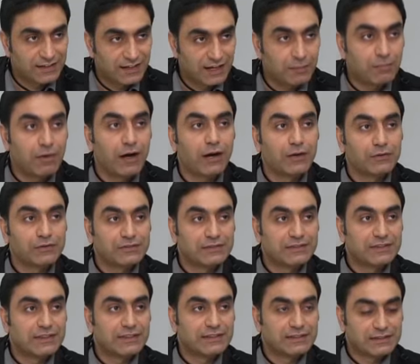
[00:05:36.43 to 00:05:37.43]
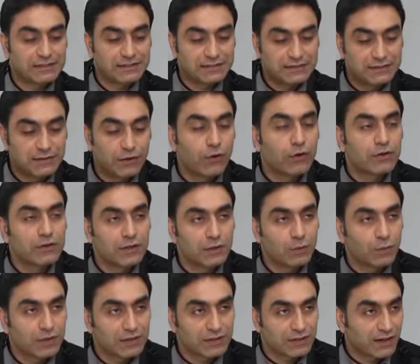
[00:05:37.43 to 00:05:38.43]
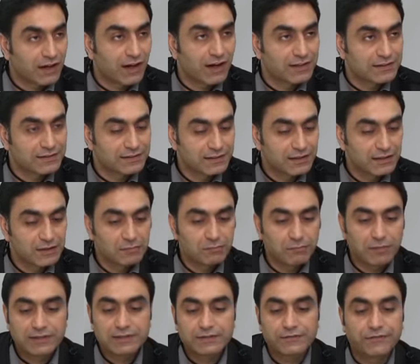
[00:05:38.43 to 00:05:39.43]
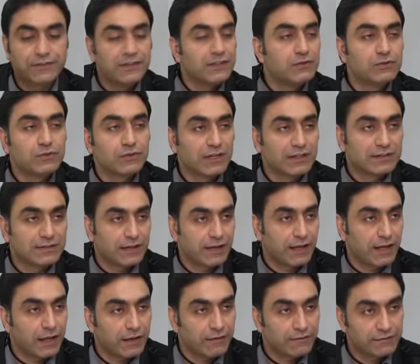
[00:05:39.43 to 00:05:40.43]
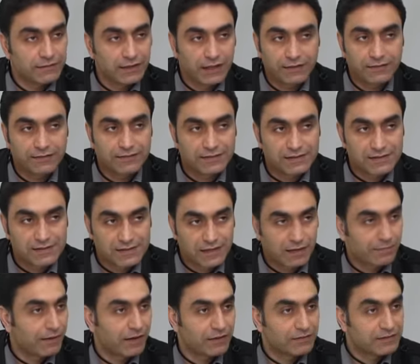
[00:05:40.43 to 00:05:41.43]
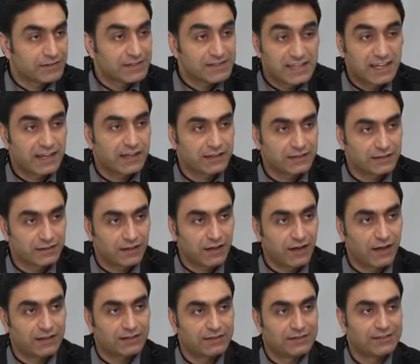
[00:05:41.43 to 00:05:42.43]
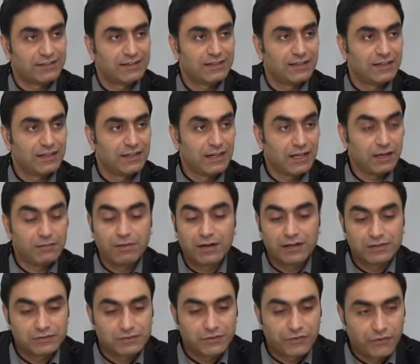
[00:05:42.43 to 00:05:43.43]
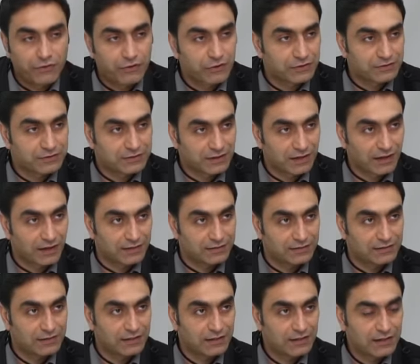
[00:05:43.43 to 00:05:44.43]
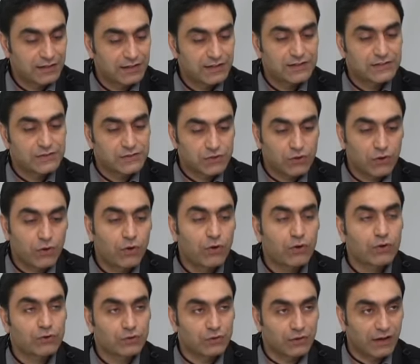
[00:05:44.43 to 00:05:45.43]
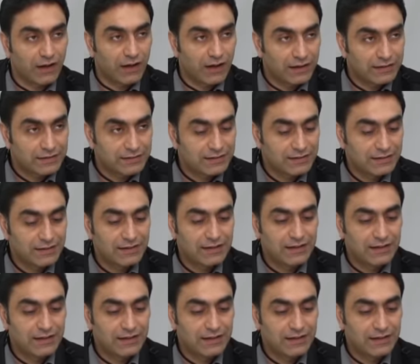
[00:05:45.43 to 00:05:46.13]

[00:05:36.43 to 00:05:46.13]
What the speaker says: about the only one God, but we do not have the evidence about the second God, about the third God. So Quran